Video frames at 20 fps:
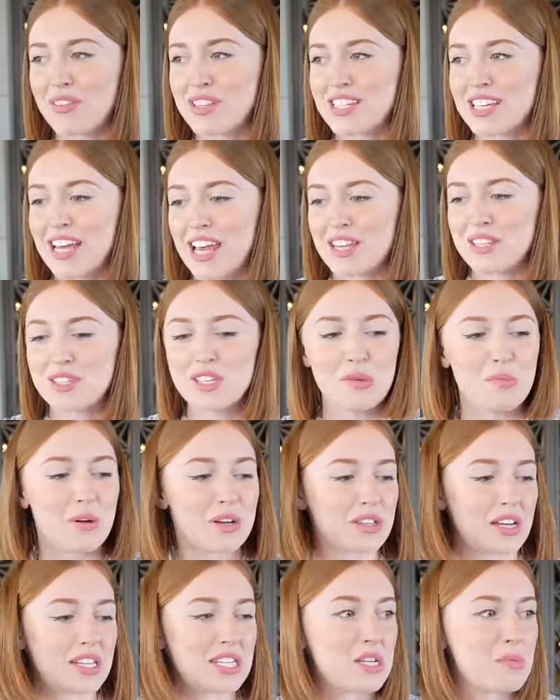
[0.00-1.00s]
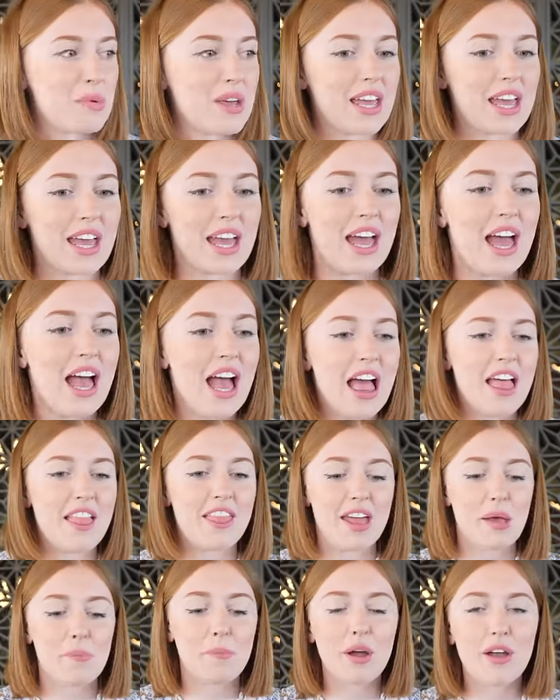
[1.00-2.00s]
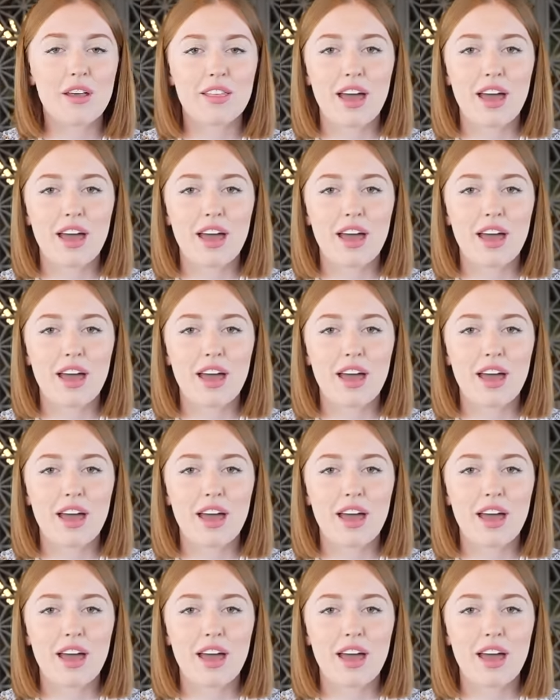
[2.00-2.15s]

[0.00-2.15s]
for today. Super excited to be here. They both